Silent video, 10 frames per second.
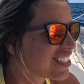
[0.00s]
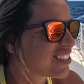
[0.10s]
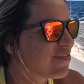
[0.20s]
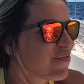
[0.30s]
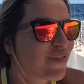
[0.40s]

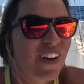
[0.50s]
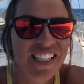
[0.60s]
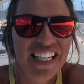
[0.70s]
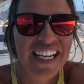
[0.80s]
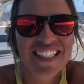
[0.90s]
is,
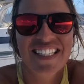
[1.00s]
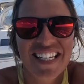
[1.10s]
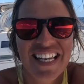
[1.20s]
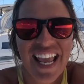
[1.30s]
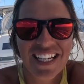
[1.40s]
when you get to
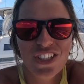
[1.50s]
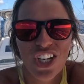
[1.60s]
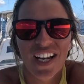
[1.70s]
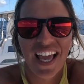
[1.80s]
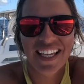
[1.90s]
see
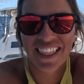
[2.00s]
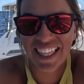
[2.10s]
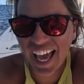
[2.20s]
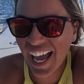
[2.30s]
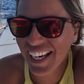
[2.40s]
nature like
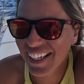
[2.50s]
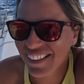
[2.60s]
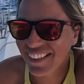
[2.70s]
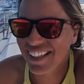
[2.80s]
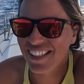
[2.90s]
that,
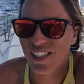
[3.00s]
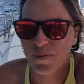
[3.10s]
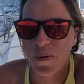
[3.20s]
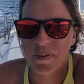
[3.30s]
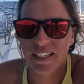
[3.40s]
this is
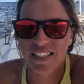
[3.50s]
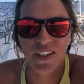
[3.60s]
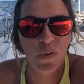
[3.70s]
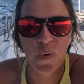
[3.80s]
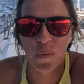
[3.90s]
what makes
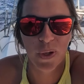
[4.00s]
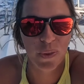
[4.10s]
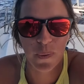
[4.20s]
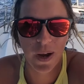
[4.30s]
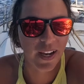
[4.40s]
it all
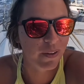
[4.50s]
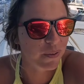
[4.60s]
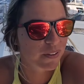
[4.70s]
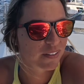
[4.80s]
worthwhile.